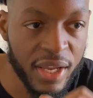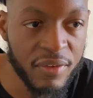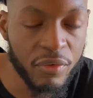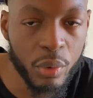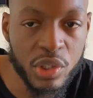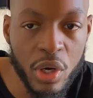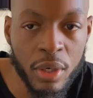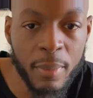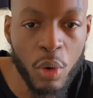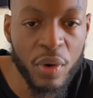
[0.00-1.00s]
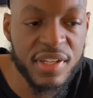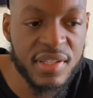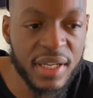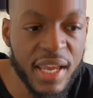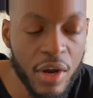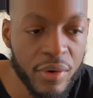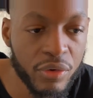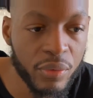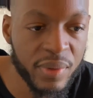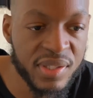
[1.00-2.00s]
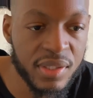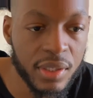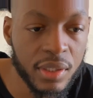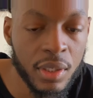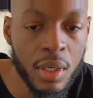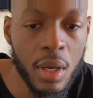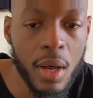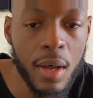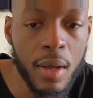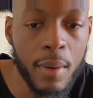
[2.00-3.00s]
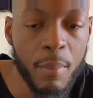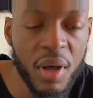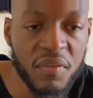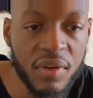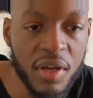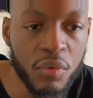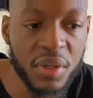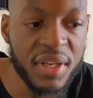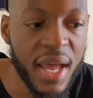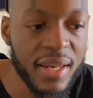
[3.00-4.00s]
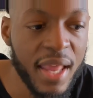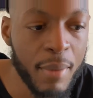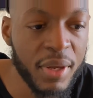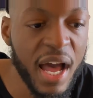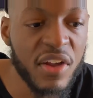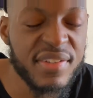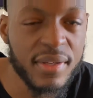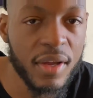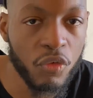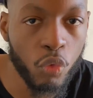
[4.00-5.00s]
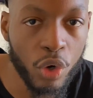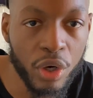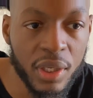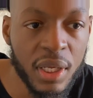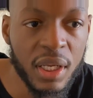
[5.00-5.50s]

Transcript: If we were talking about what is the characteristic of love, or the dynamic, how does love work?